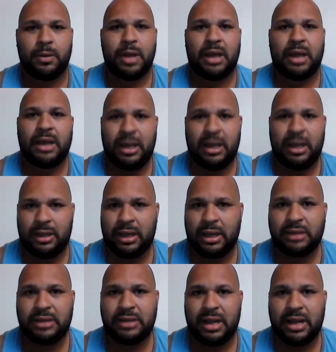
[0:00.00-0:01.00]
I can't, like
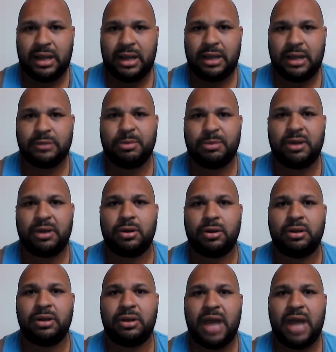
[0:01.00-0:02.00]
I said, I can't speak
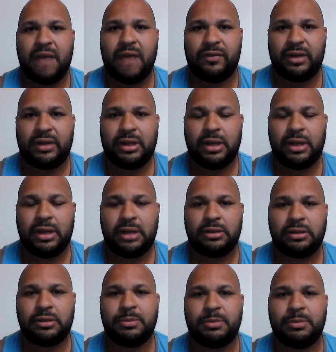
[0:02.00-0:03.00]
on the African
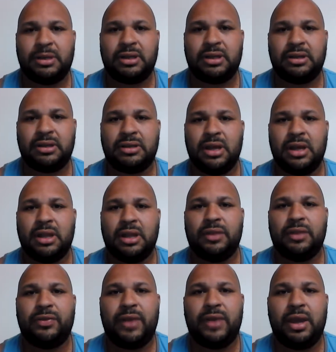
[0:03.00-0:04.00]
nations because
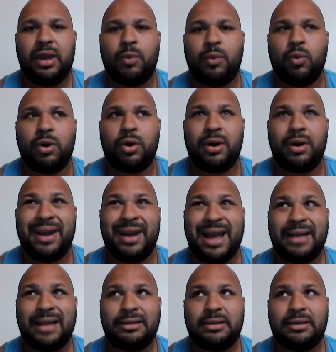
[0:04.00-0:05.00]
they were
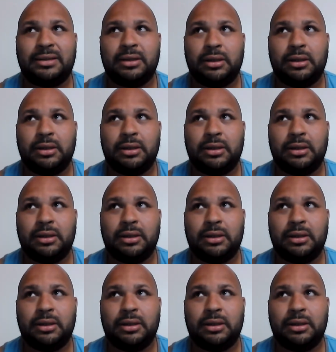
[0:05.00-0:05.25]
not,